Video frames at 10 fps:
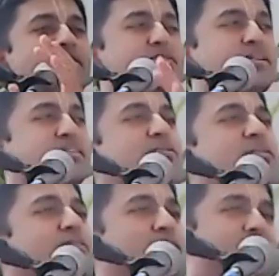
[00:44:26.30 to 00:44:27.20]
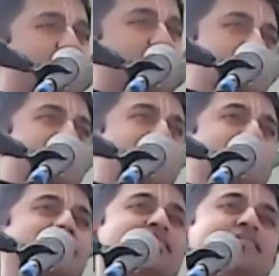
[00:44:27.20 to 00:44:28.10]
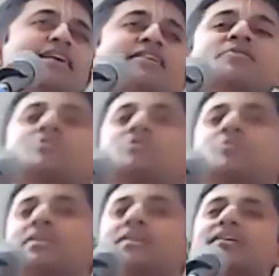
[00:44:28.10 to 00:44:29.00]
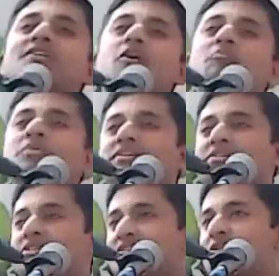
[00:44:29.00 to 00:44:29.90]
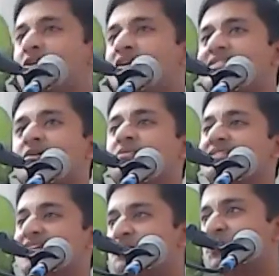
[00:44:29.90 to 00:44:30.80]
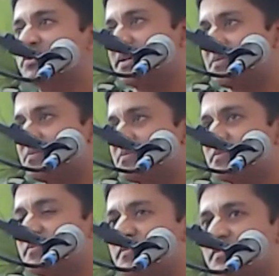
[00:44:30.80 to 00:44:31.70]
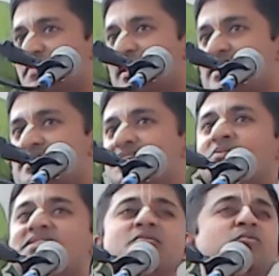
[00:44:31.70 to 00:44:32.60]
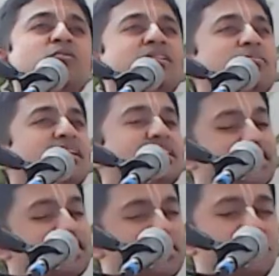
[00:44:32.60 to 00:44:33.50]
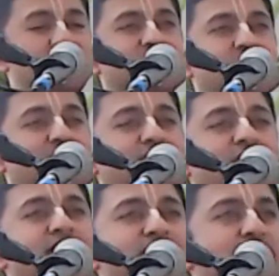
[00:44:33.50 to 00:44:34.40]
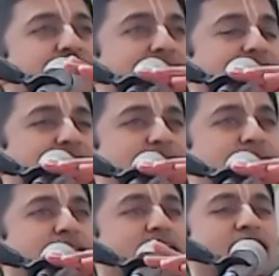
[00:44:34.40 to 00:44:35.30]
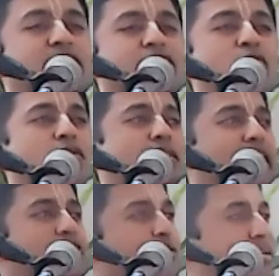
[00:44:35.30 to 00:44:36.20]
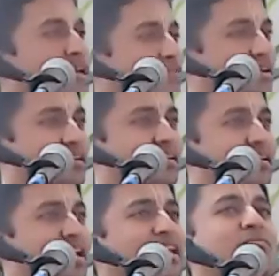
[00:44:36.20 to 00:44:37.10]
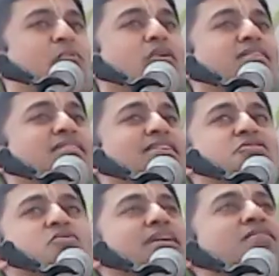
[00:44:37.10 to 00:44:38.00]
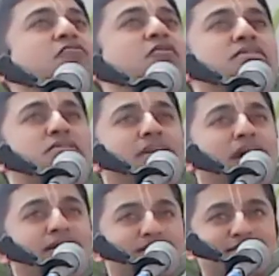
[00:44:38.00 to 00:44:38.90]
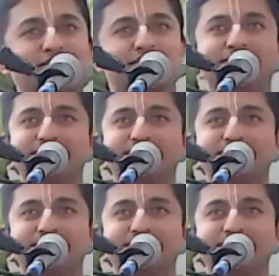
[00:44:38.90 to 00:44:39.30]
You see, during those times, there used to be a competition called as Samasya Purti. Samasya Purti means, in Sanskrit, the fourth line will be given, and the poet has to write the first three lines.